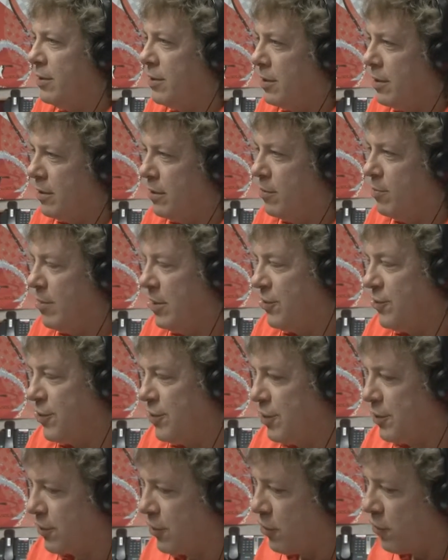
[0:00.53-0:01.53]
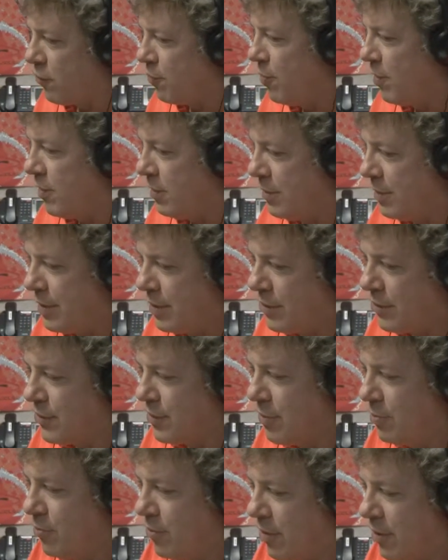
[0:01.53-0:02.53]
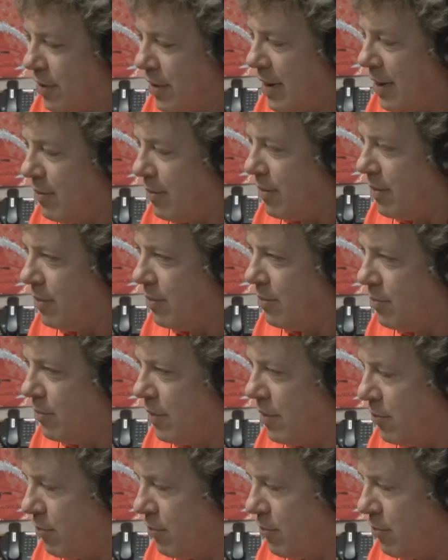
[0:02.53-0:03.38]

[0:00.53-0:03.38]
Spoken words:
you mentioned curveball in there somewhere, and what I